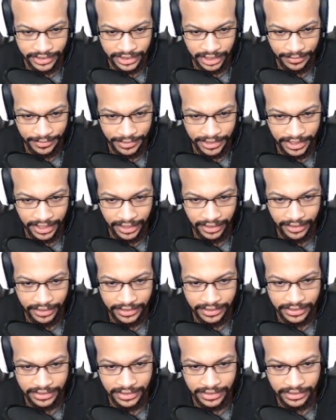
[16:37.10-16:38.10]
coming down,
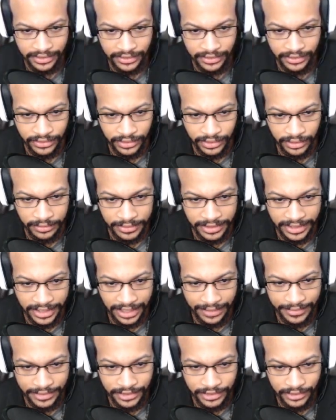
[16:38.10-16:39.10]
do a little bit of
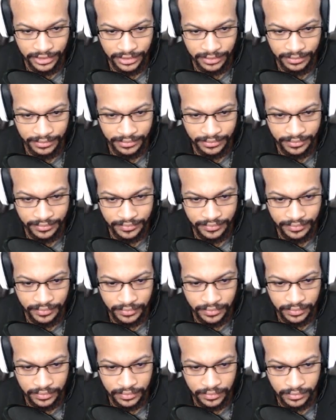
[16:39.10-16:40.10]
damage to him.
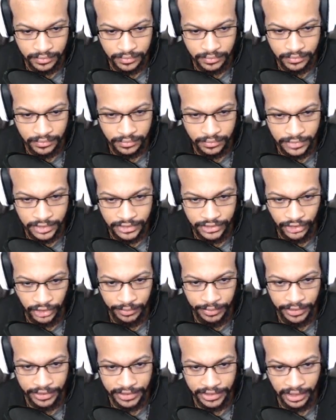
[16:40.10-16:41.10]
Start
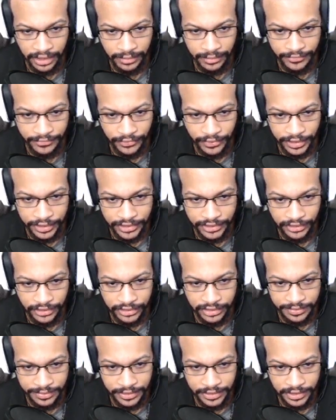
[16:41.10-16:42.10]
building up before he
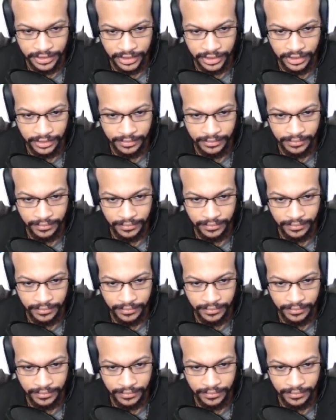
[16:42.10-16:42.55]
starts building up.